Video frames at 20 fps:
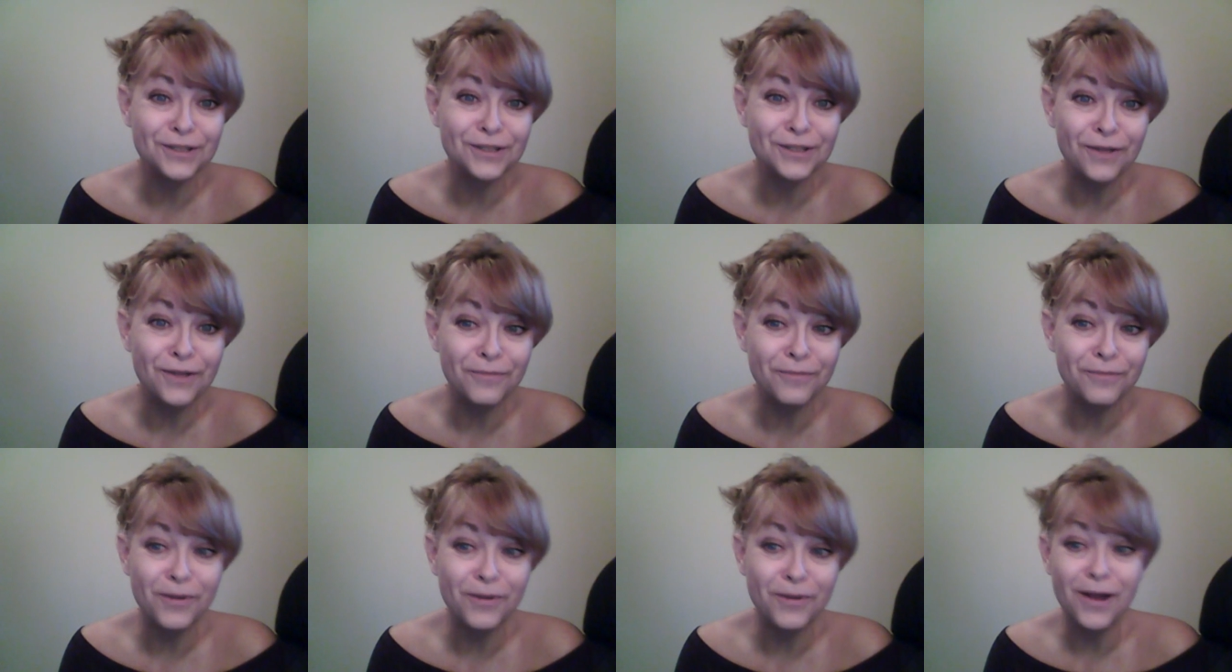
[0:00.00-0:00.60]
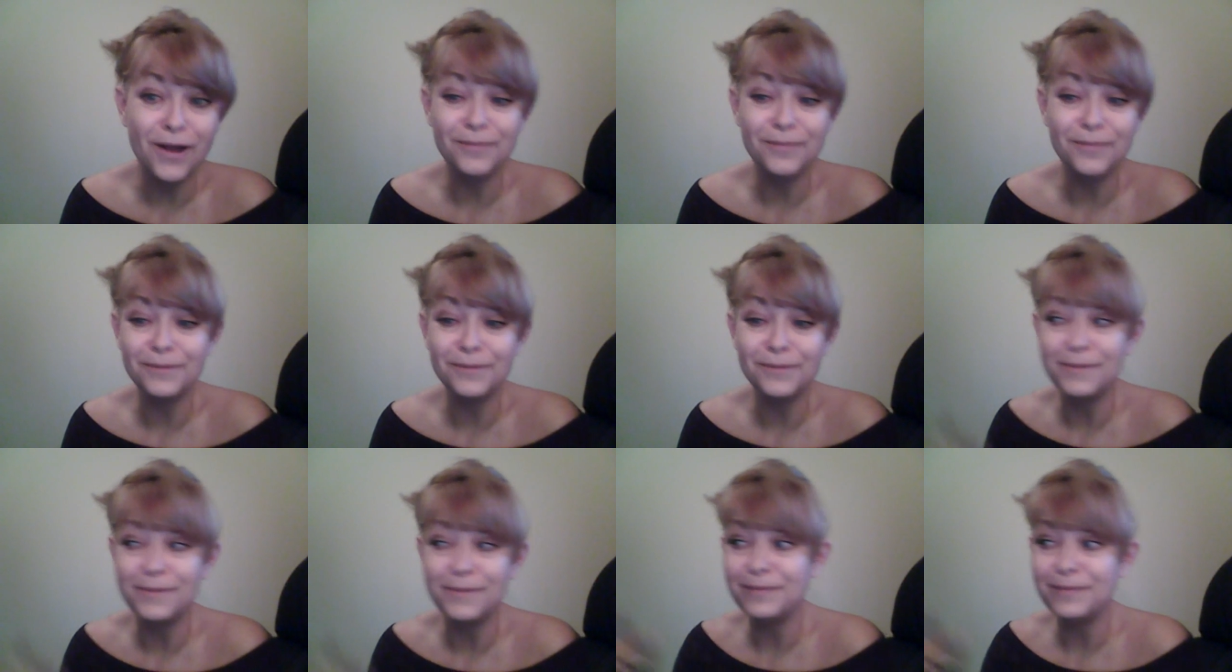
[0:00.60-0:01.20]
solve a
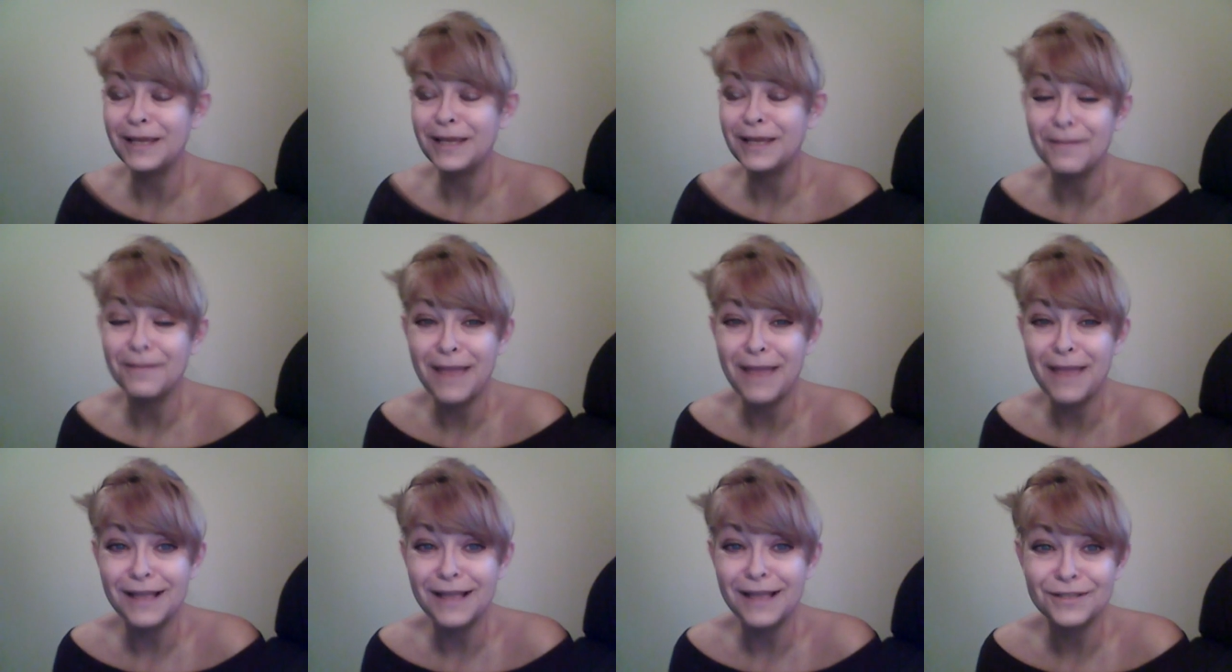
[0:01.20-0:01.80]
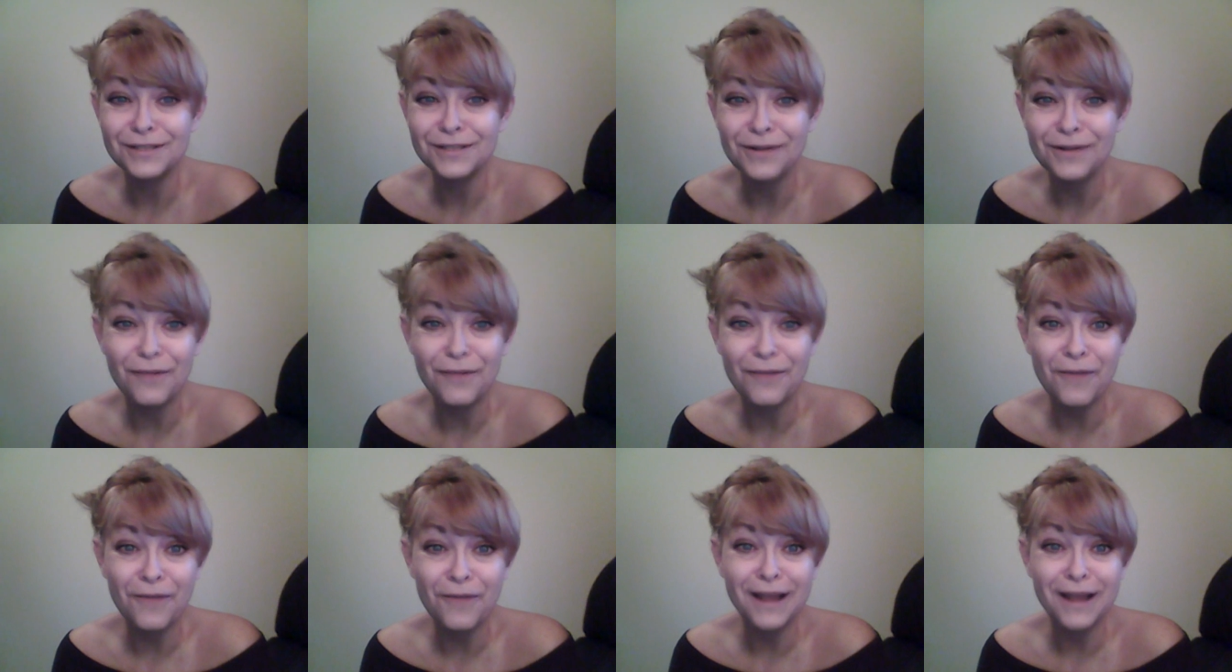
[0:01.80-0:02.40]
problem and being a master
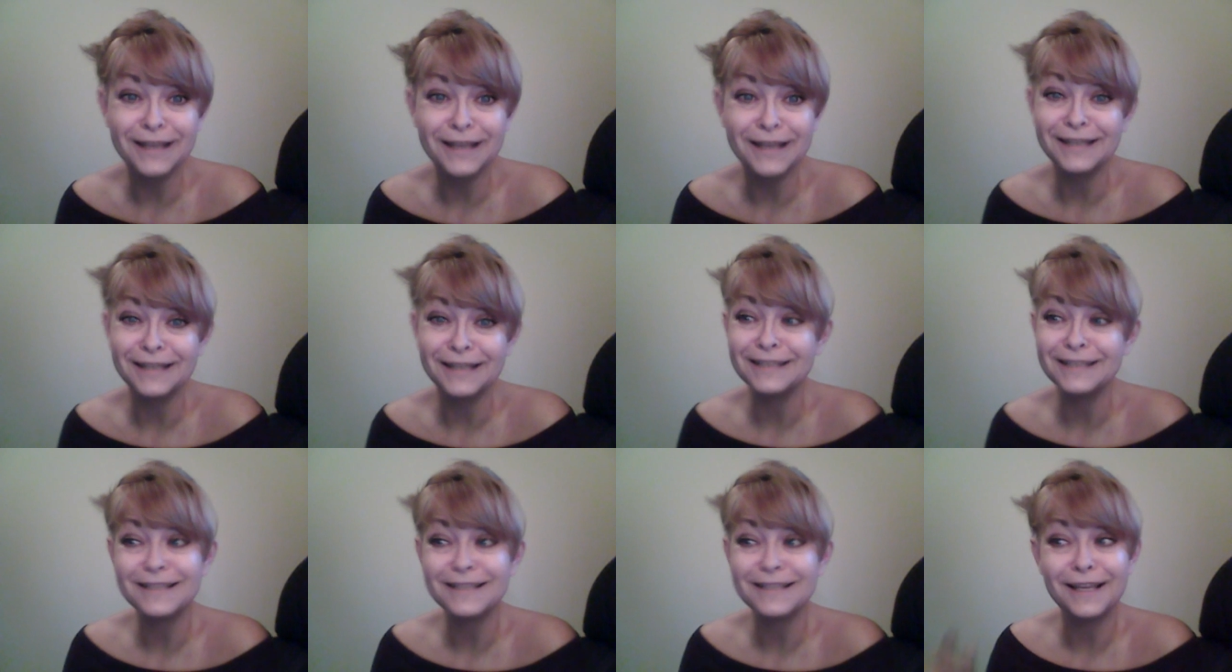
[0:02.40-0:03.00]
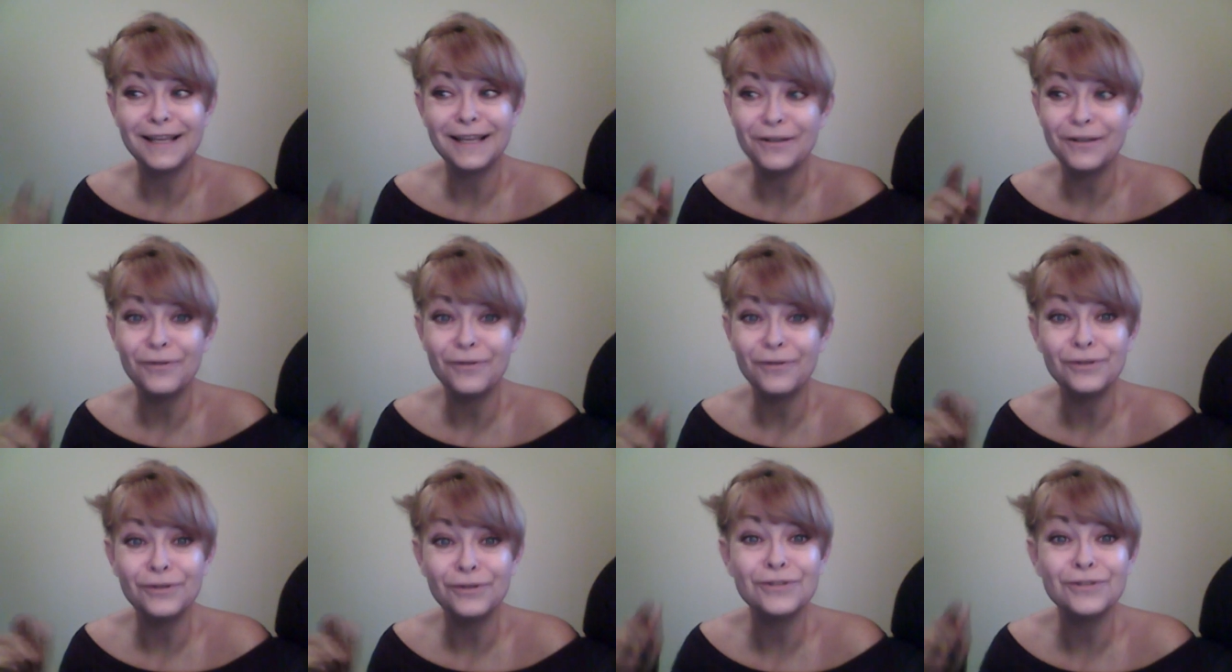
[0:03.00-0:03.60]
at writing and it's like no
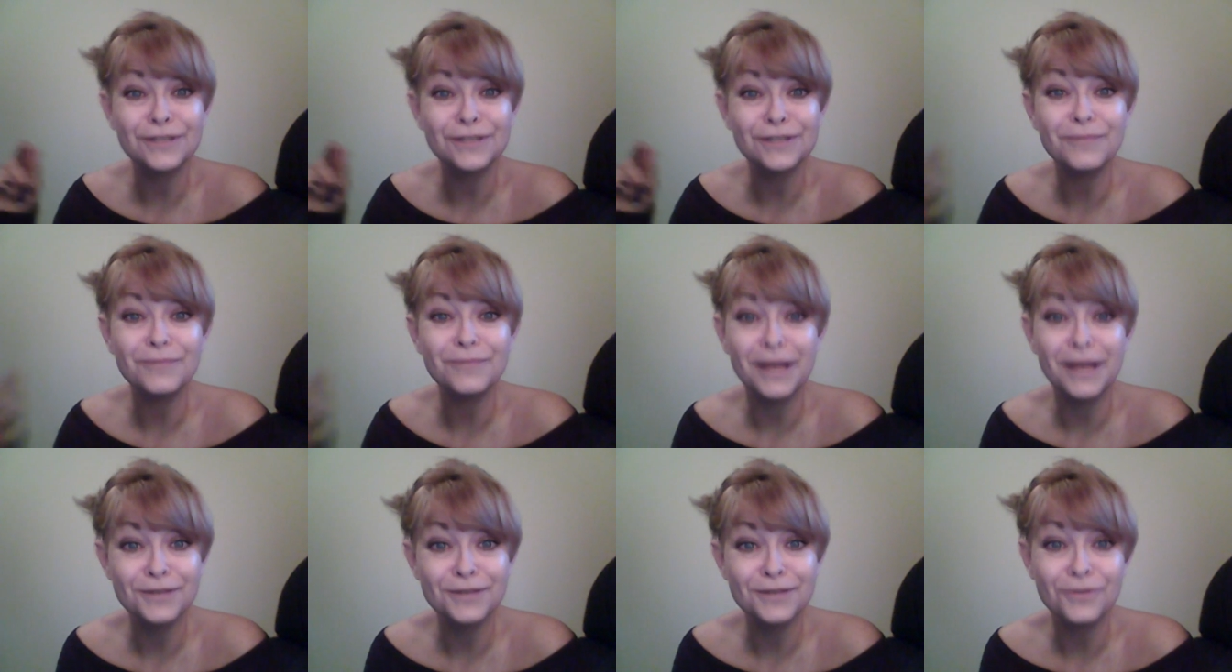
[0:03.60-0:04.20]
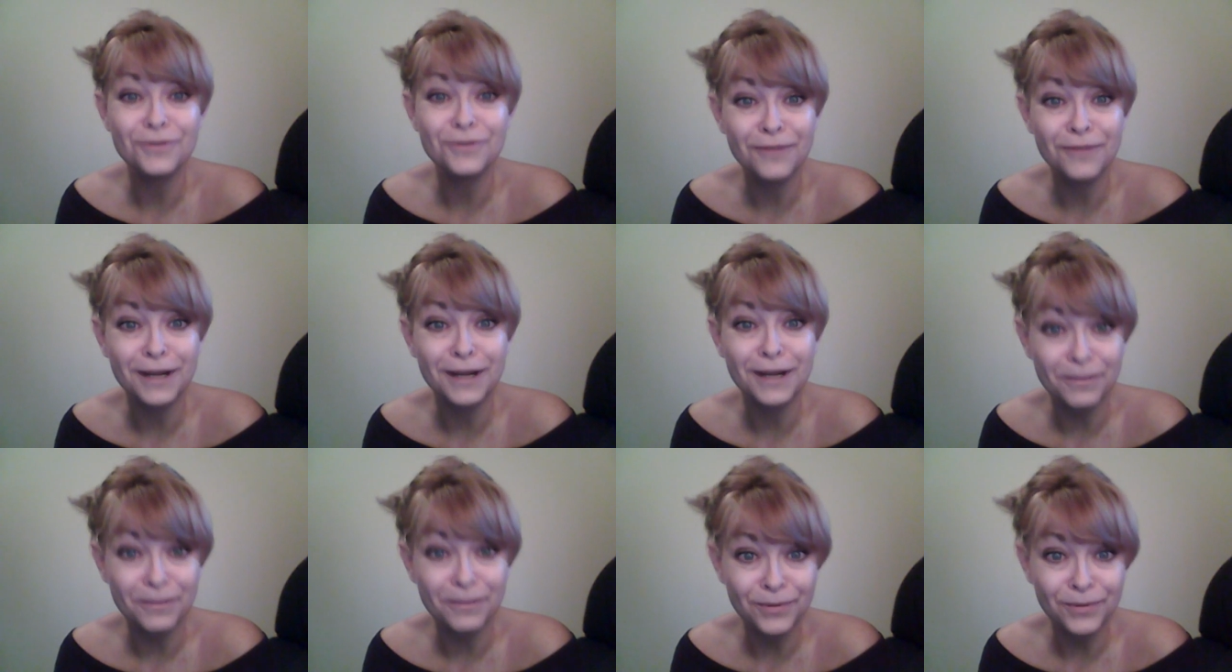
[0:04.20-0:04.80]
you're just a master at
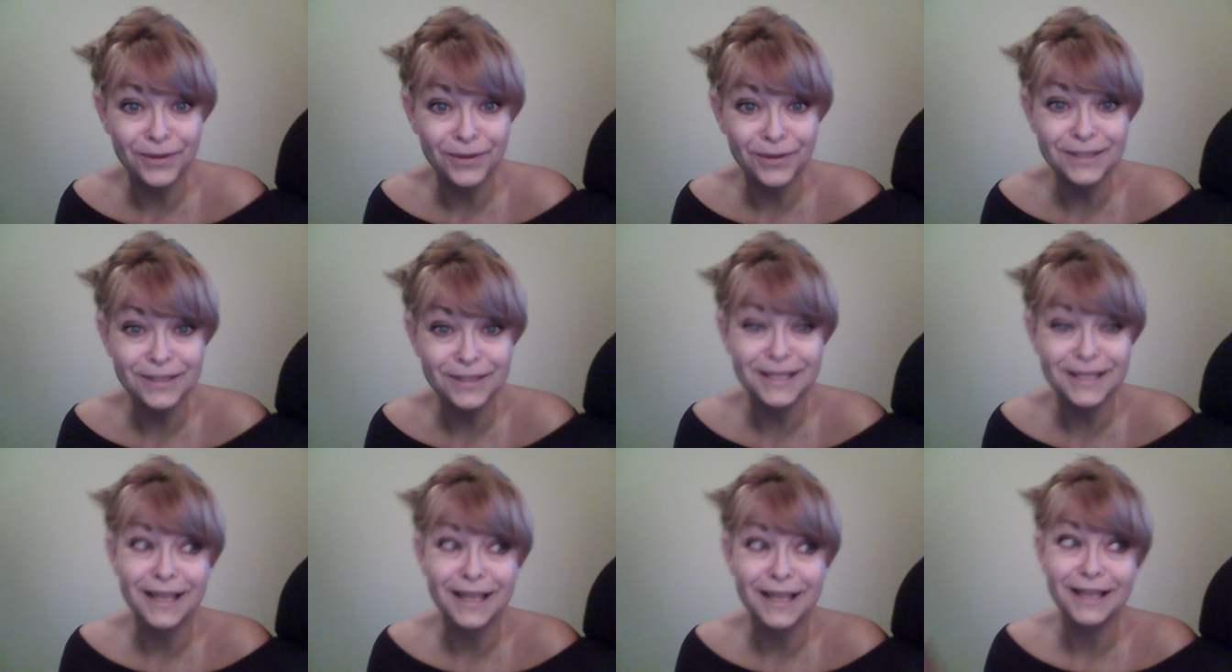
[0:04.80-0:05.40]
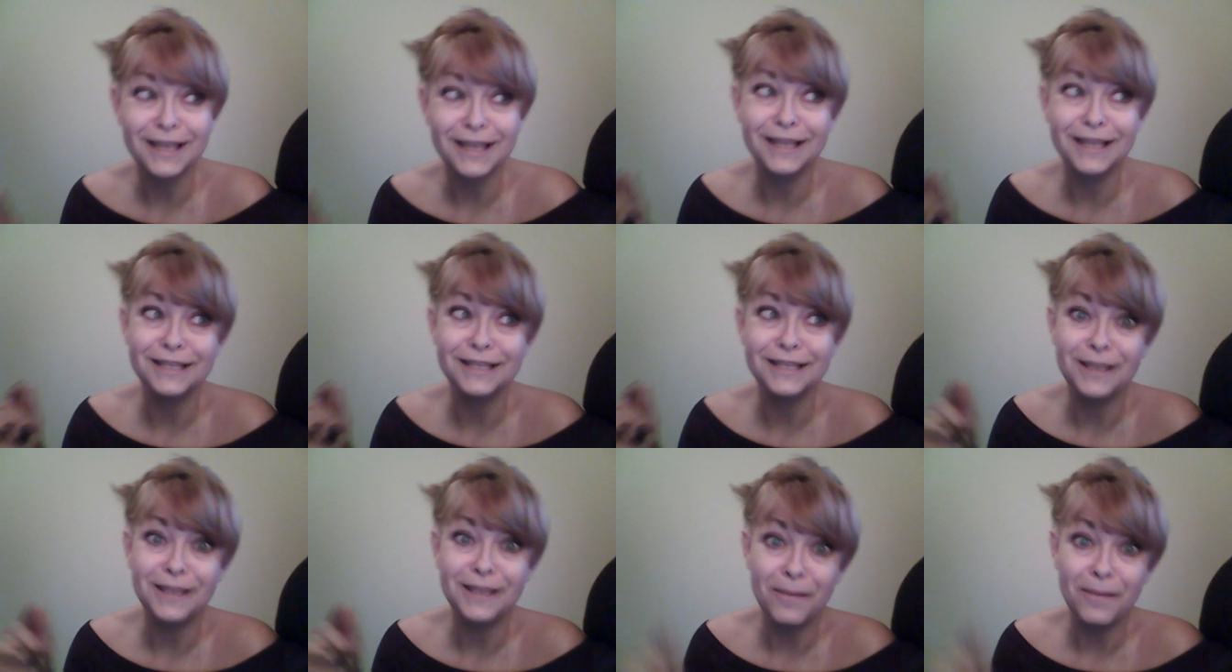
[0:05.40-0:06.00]
writing books
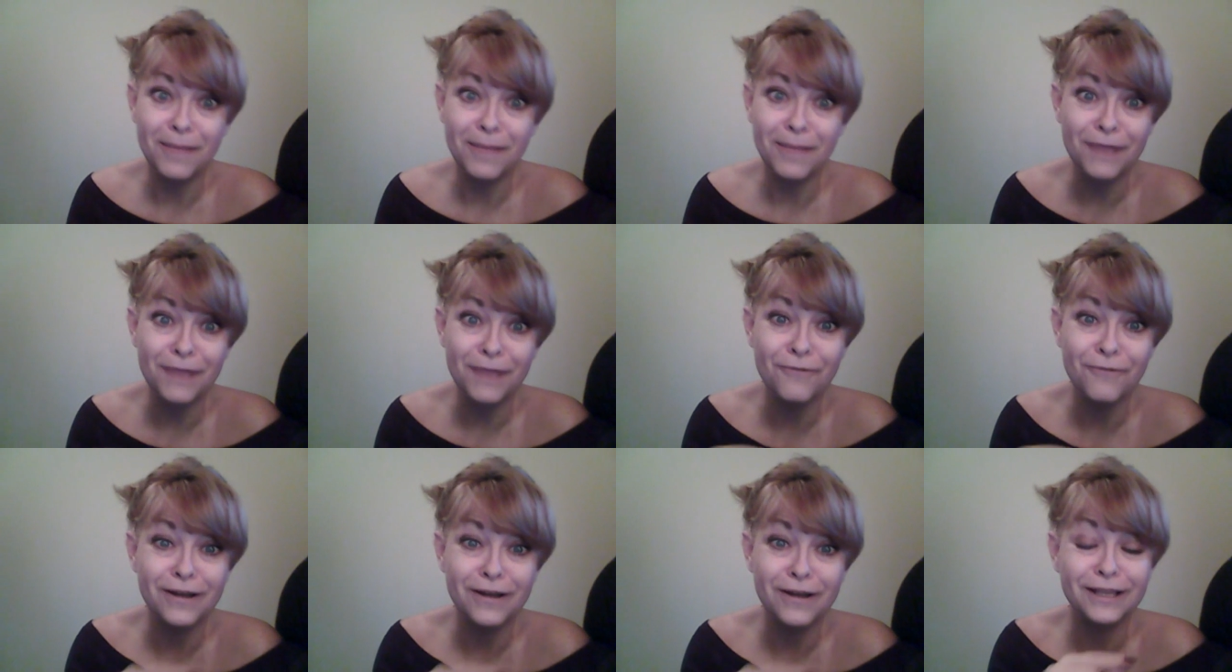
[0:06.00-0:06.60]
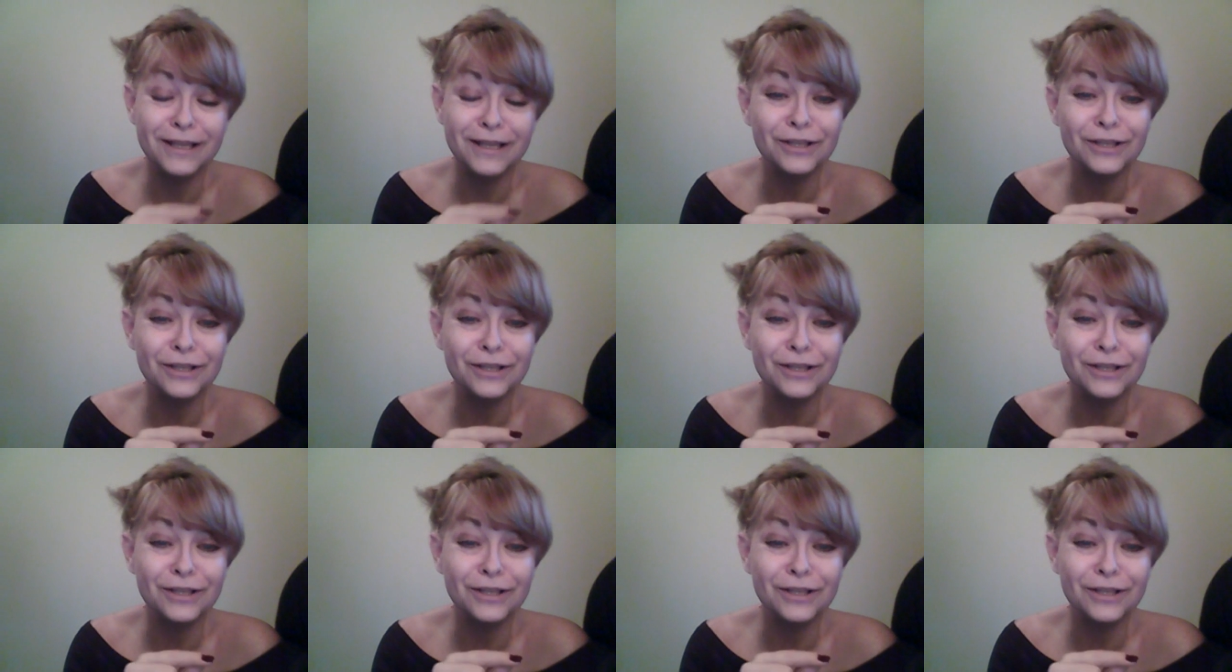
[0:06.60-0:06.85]
and you might want to